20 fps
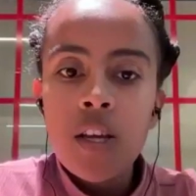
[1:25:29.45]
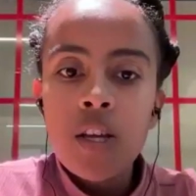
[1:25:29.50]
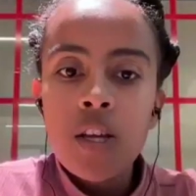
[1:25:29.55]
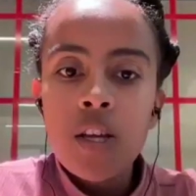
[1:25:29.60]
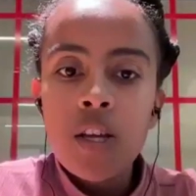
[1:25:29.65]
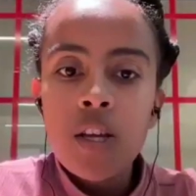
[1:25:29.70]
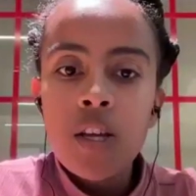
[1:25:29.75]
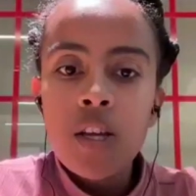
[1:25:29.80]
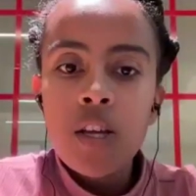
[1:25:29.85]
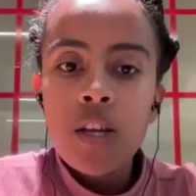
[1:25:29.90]

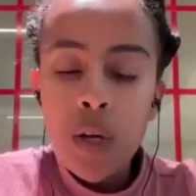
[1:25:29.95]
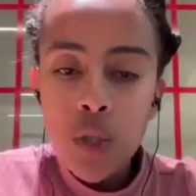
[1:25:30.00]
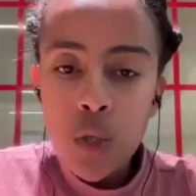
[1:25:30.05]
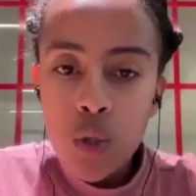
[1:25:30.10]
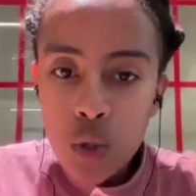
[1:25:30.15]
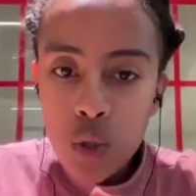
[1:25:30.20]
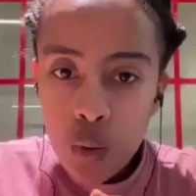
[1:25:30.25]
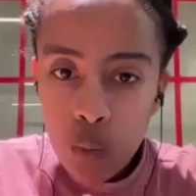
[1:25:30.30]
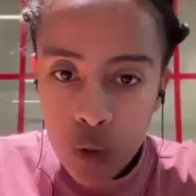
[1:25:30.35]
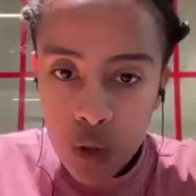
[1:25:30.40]
So make sure
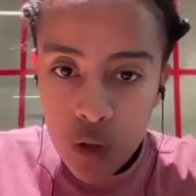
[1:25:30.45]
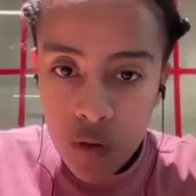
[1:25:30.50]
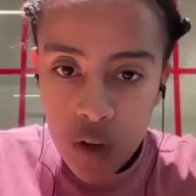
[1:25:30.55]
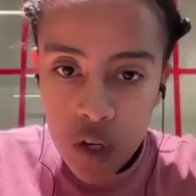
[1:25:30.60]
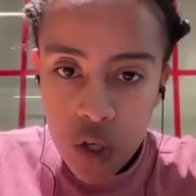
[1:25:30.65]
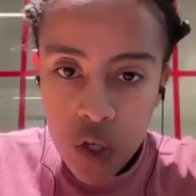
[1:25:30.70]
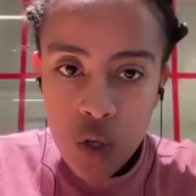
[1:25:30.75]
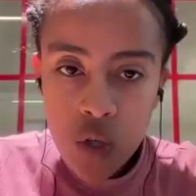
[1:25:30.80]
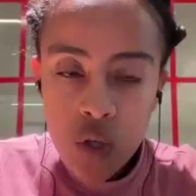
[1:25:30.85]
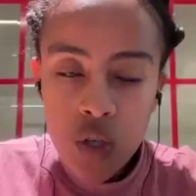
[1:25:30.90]
to
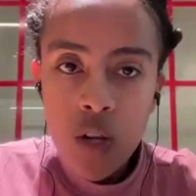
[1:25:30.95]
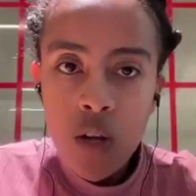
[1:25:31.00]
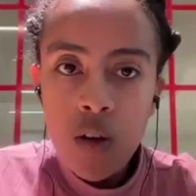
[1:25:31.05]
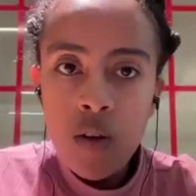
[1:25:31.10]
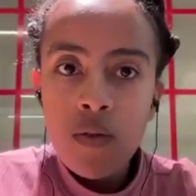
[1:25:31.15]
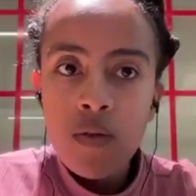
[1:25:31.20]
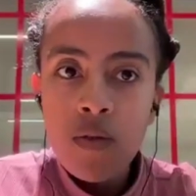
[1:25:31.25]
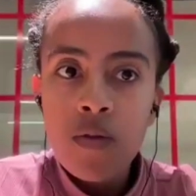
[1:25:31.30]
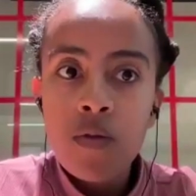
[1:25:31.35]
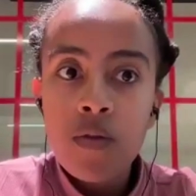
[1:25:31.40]
motivate
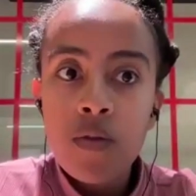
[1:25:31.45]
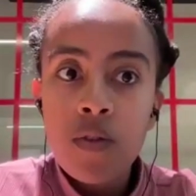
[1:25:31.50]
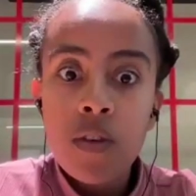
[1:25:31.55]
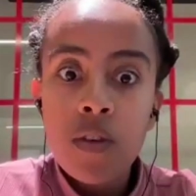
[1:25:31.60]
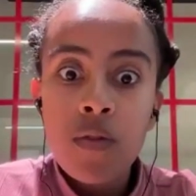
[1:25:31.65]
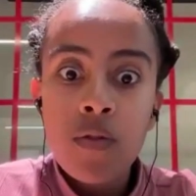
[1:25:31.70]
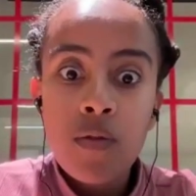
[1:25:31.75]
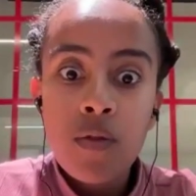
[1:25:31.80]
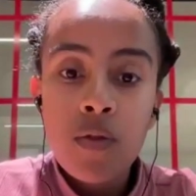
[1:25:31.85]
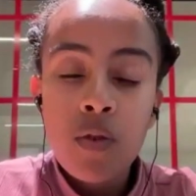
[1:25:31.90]
yourself.
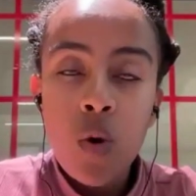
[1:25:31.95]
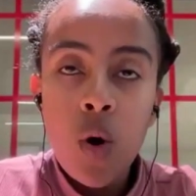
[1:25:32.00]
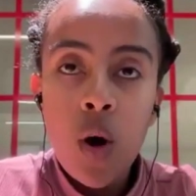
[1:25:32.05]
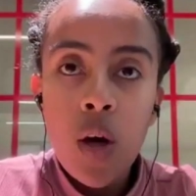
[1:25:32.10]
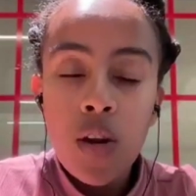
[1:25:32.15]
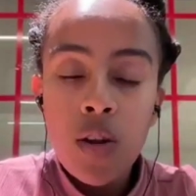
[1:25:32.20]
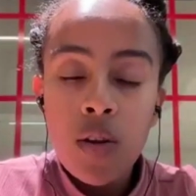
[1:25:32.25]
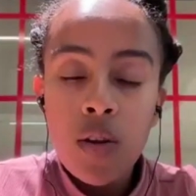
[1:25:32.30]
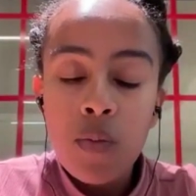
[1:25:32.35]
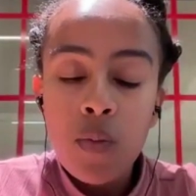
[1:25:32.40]
If you
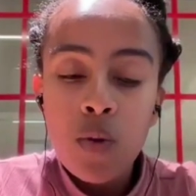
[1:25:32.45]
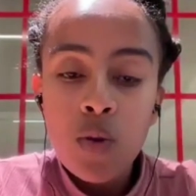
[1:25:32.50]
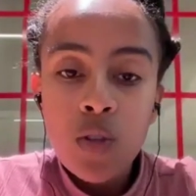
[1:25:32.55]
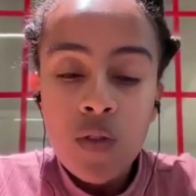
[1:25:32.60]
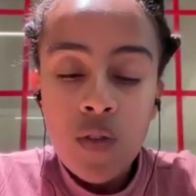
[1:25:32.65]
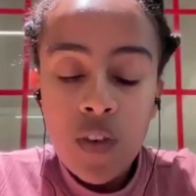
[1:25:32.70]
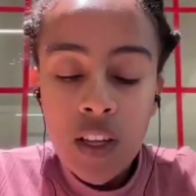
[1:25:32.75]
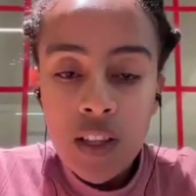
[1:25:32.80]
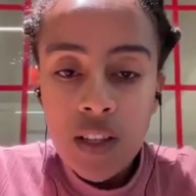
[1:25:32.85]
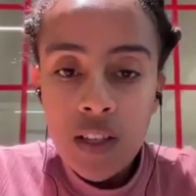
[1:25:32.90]
are
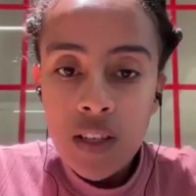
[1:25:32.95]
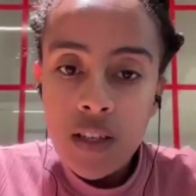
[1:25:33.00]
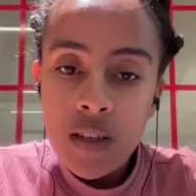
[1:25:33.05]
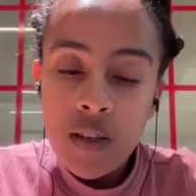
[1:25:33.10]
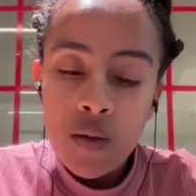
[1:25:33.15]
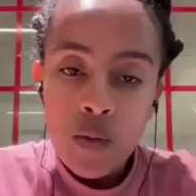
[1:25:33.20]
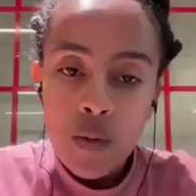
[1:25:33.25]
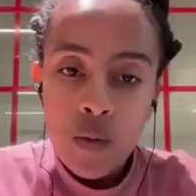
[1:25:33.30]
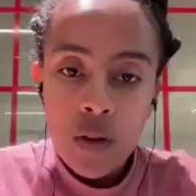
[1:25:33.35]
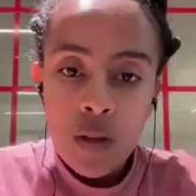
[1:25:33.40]
motivated
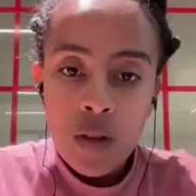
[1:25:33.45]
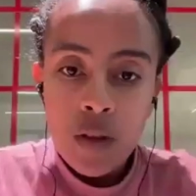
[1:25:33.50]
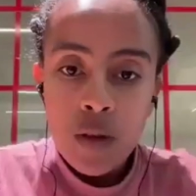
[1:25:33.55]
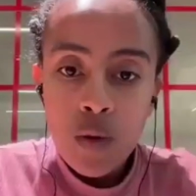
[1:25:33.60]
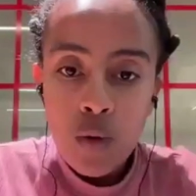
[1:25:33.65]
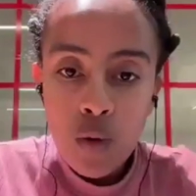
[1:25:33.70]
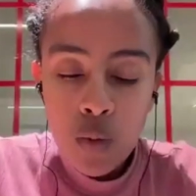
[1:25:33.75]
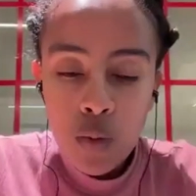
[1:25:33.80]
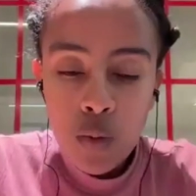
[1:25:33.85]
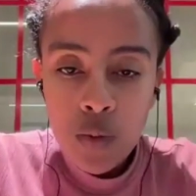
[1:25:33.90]
with
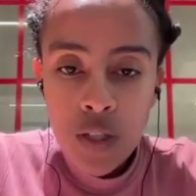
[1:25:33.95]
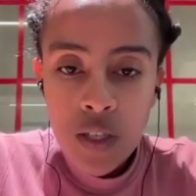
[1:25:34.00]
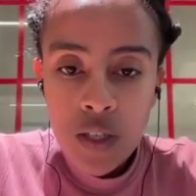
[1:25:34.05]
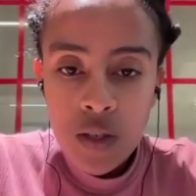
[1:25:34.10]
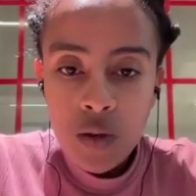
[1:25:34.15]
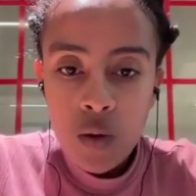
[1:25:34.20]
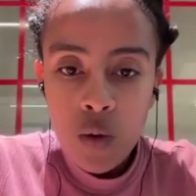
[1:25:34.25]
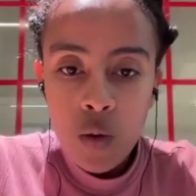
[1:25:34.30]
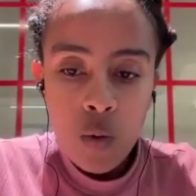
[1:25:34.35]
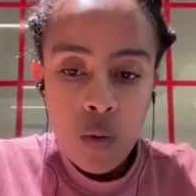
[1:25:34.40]

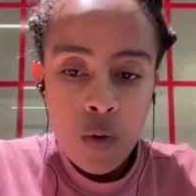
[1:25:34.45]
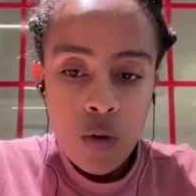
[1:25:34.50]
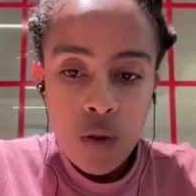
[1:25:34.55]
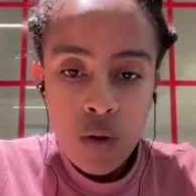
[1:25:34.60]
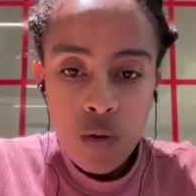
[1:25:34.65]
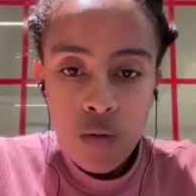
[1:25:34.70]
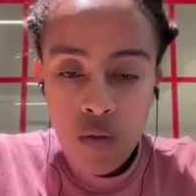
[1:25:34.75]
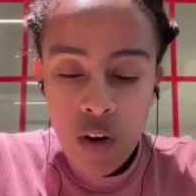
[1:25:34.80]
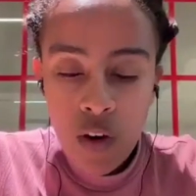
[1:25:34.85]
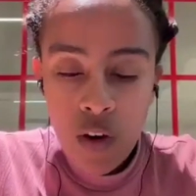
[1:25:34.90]
groups or with
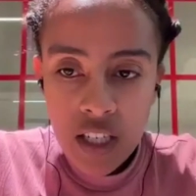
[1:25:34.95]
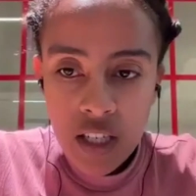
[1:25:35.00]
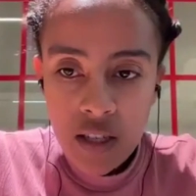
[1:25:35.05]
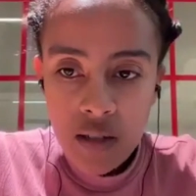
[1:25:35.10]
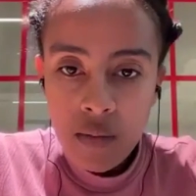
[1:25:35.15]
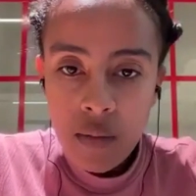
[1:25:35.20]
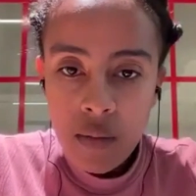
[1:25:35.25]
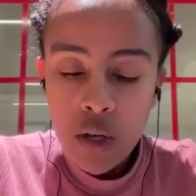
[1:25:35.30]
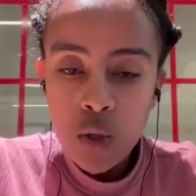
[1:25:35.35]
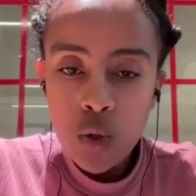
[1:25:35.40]
your friends,
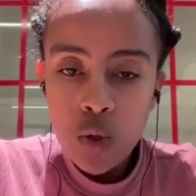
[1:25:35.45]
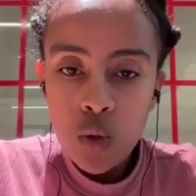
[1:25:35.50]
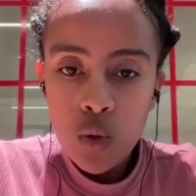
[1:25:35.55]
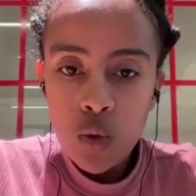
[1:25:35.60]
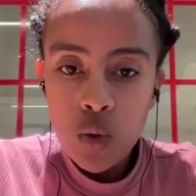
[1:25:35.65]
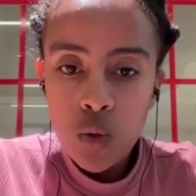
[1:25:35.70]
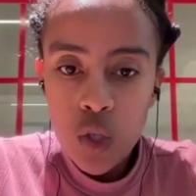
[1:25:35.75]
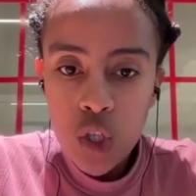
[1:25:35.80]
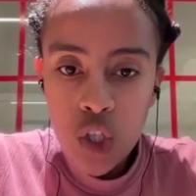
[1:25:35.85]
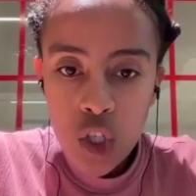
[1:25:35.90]
make sure
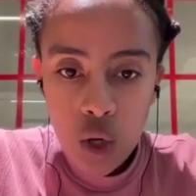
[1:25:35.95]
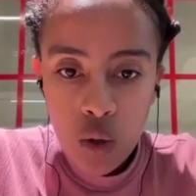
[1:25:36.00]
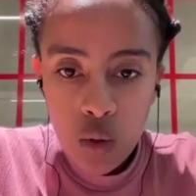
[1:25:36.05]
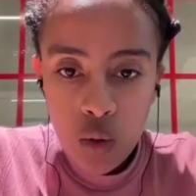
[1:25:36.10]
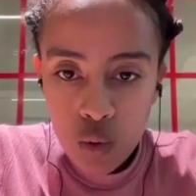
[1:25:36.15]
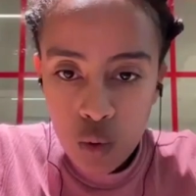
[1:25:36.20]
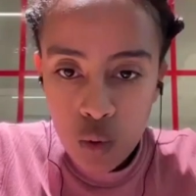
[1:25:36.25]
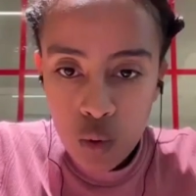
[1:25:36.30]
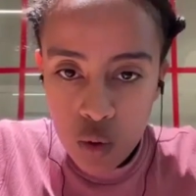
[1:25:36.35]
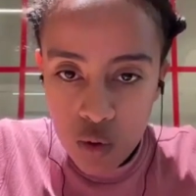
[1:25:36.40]
to reach out
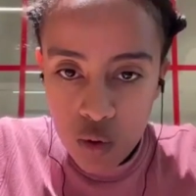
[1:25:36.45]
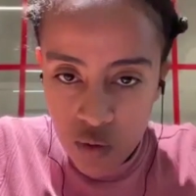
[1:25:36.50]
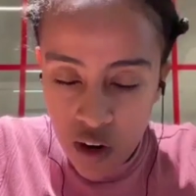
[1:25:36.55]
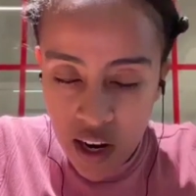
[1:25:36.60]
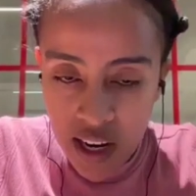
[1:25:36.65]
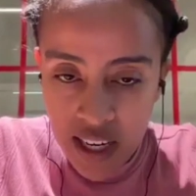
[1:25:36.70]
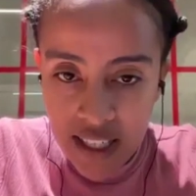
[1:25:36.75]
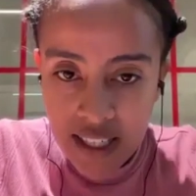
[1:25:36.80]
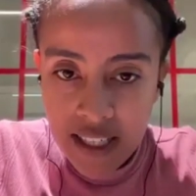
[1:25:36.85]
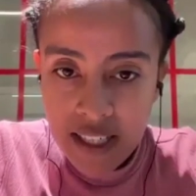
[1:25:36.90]
to those
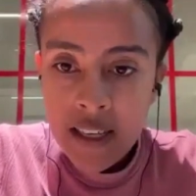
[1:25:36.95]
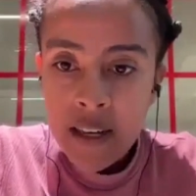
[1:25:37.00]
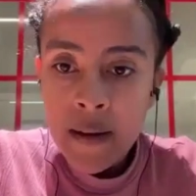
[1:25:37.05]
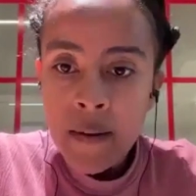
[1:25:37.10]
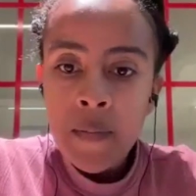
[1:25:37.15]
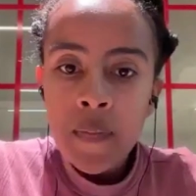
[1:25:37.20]
friends.